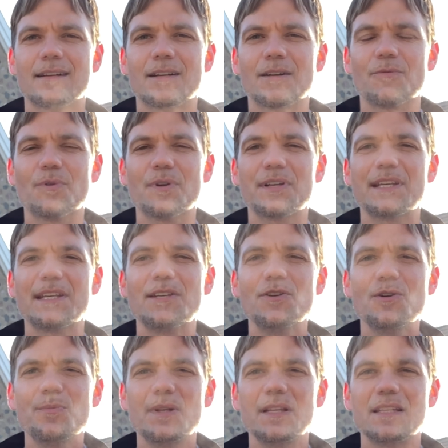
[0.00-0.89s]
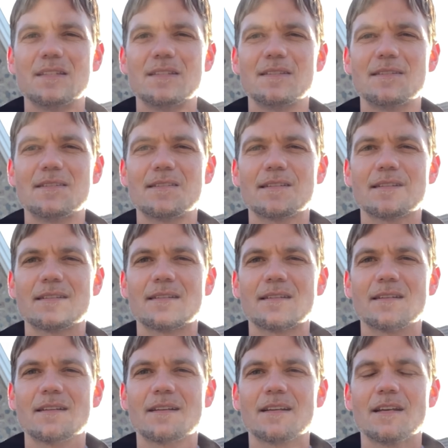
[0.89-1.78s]
We're humans.
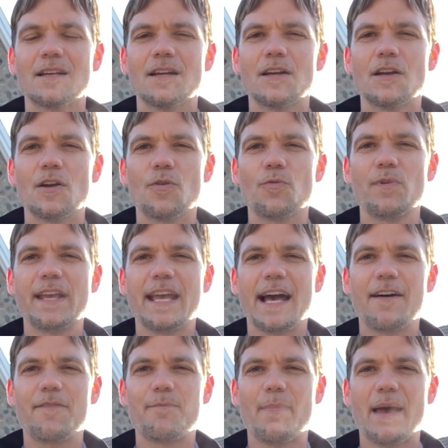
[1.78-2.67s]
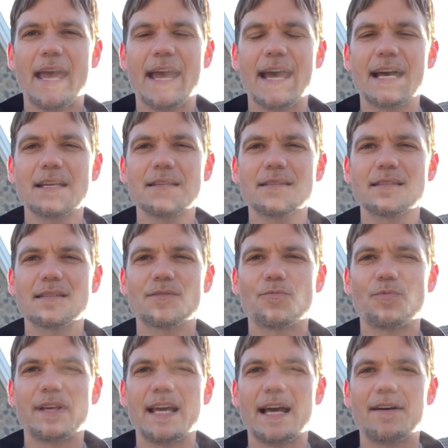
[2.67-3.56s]
We have mass,
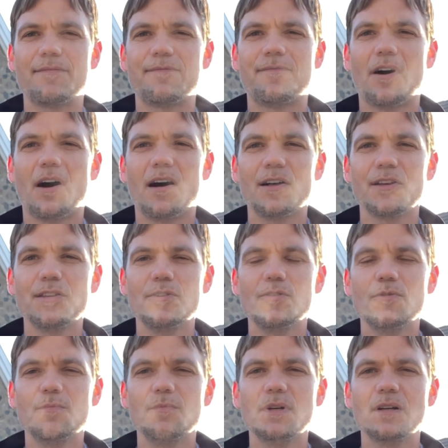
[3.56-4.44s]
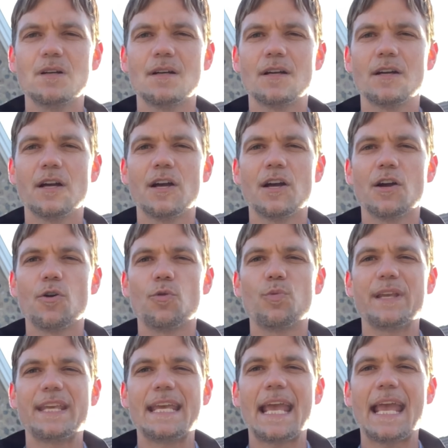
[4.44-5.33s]
we have volume,
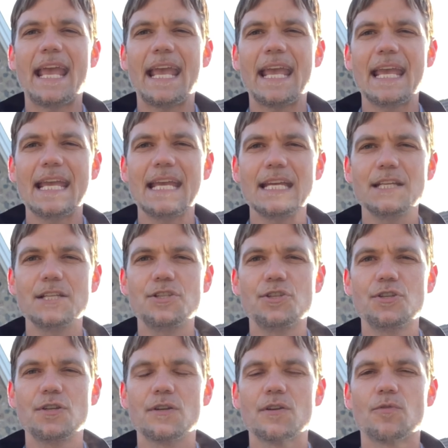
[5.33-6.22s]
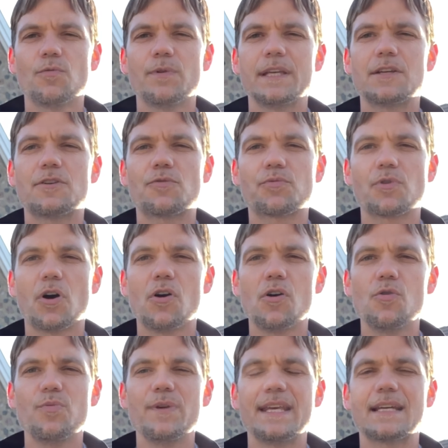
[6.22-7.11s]
we age, we
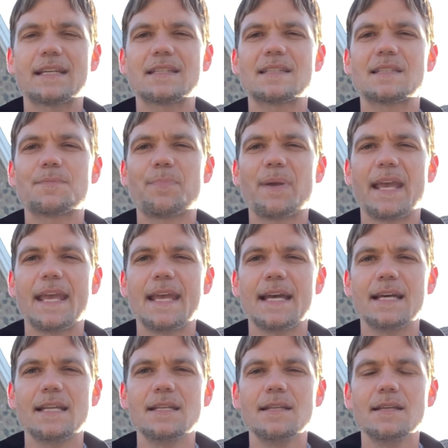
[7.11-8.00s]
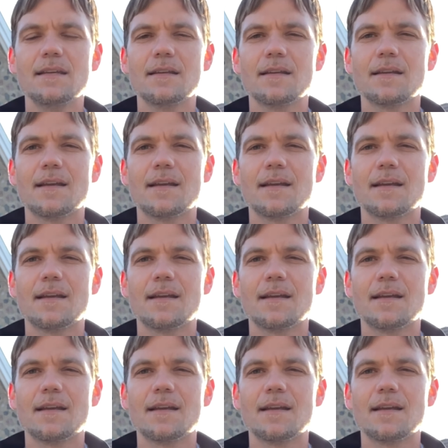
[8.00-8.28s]
grow, we expand,